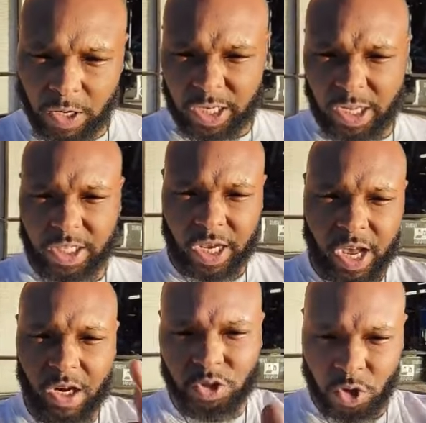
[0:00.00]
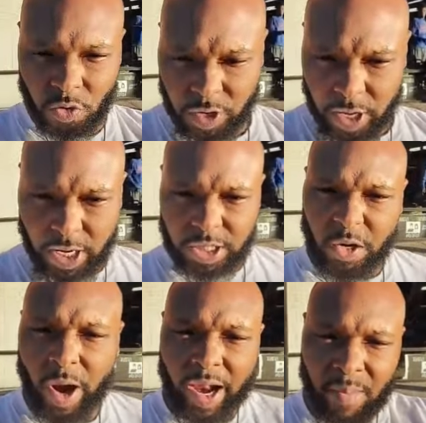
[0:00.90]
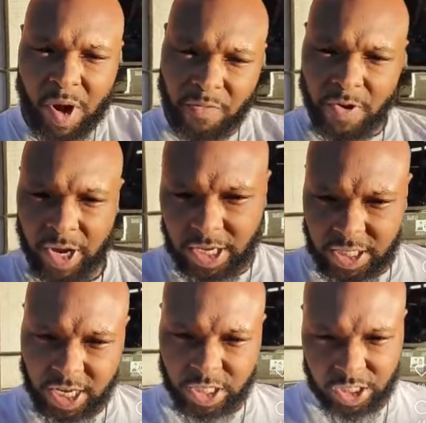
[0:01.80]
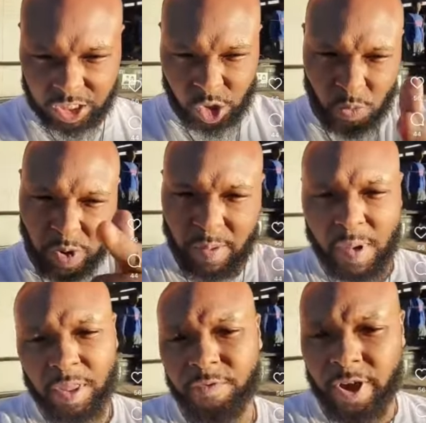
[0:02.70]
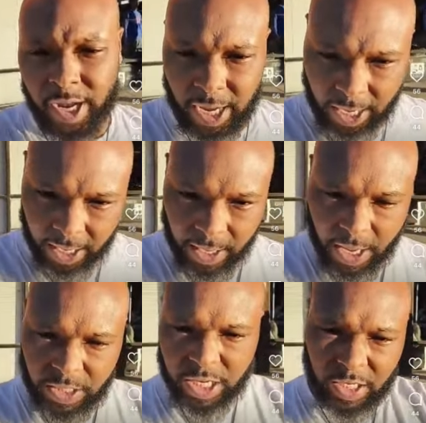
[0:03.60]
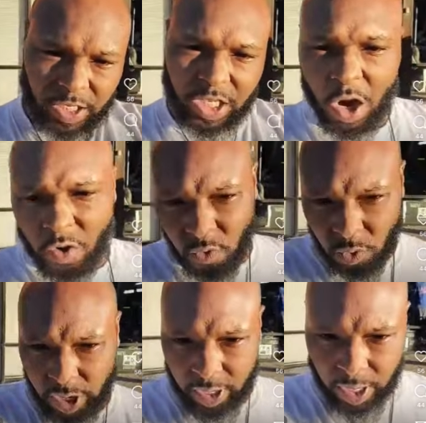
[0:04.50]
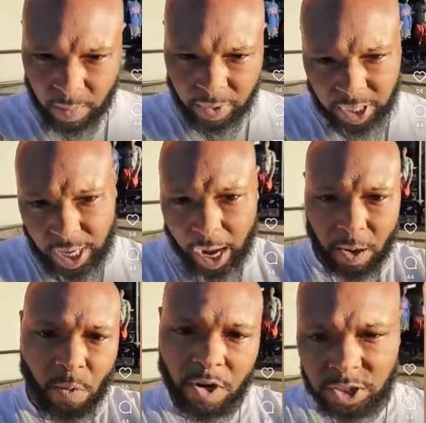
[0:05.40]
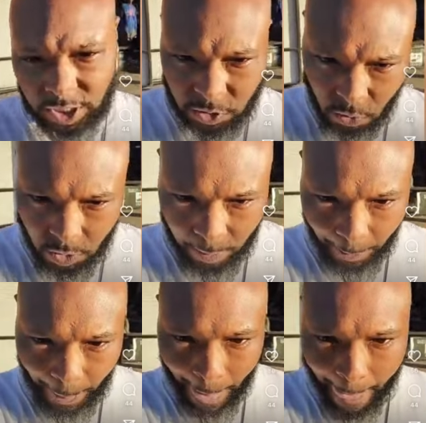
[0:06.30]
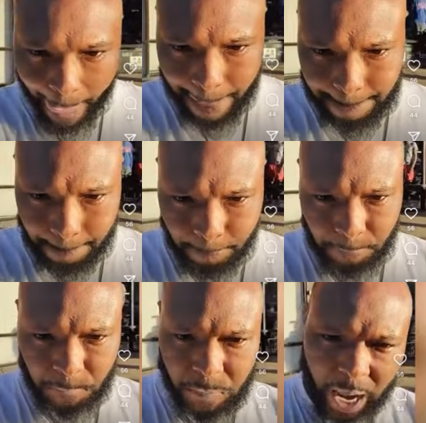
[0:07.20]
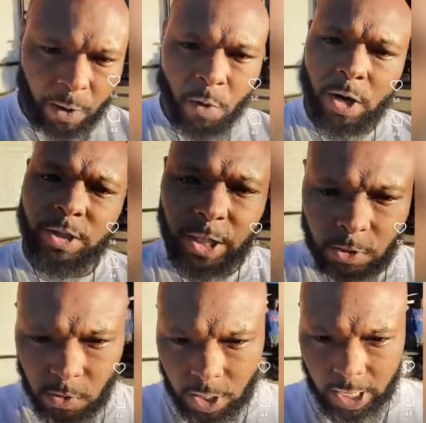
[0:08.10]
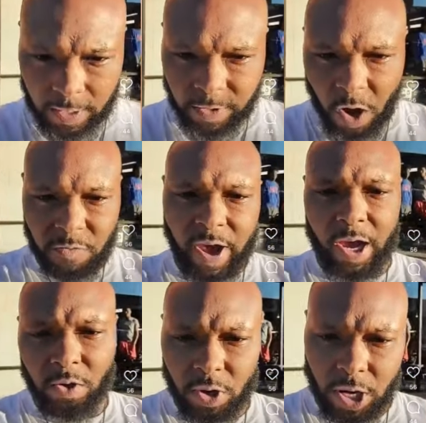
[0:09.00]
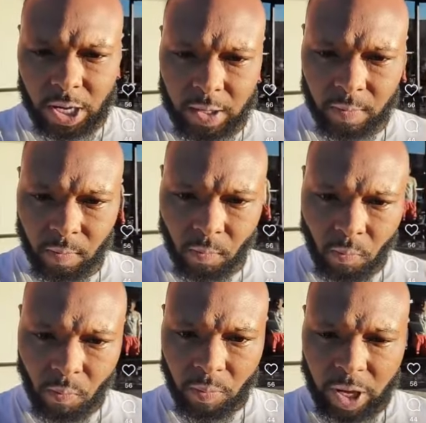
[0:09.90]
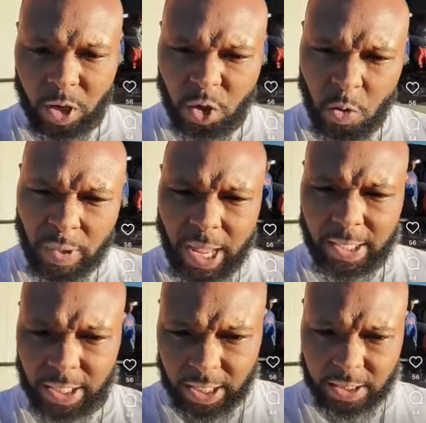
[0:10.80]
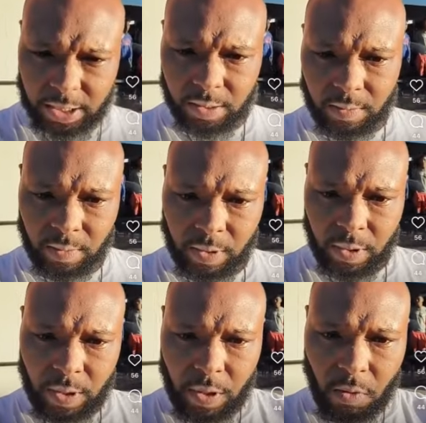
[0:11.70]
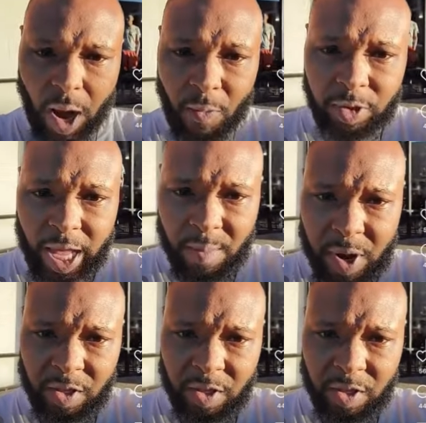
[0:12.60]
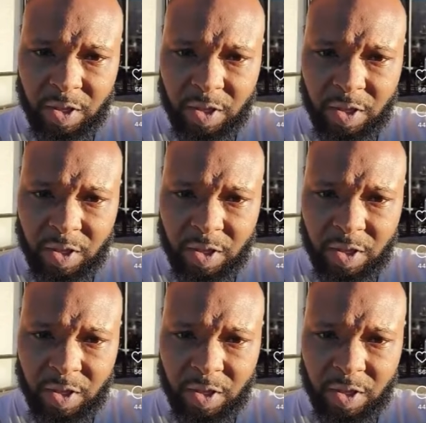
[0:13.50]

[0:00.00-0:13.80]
She didn't tell y'all the truth. She grabbed that motherfucker and said she should shoot me in the motherfucking head. She get the shit over with. Because I ain't worth shit to her. I ain't worth shit to her, huh? No value, huh? And you do me like this? Right with that motherfucker?